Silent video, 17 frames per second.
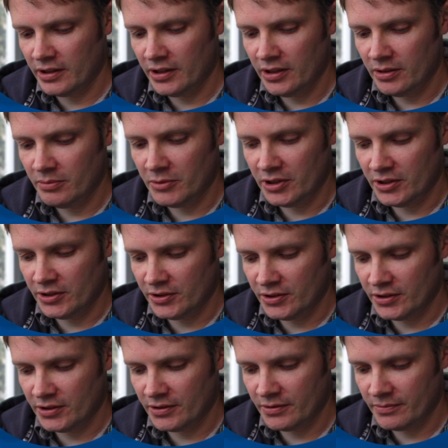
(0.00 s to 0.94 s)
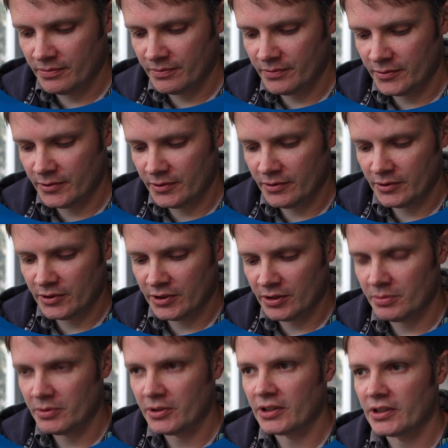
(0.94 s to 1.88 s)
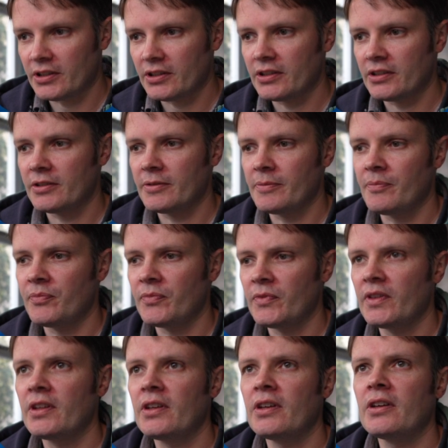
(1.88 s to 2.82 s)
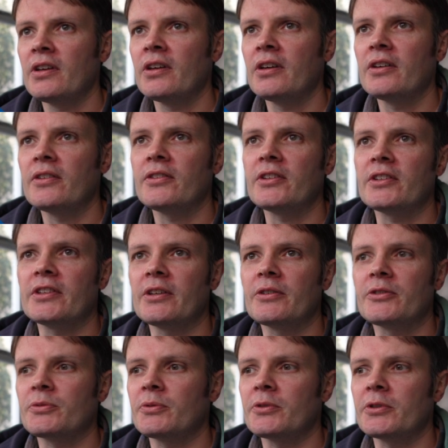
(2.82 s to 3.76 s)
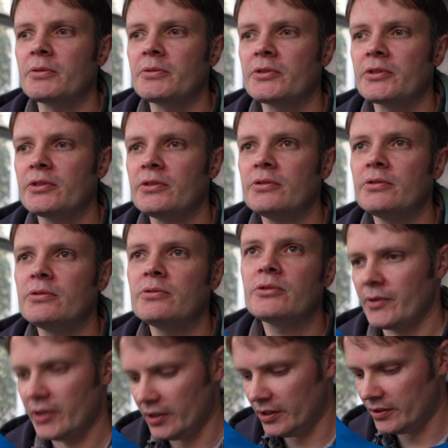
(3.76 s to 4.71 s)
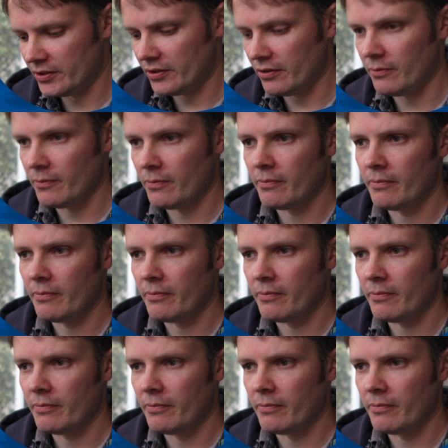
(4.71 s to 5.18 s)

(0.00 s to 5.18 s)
image.jpg. I think that's what it was called. Okay, let's go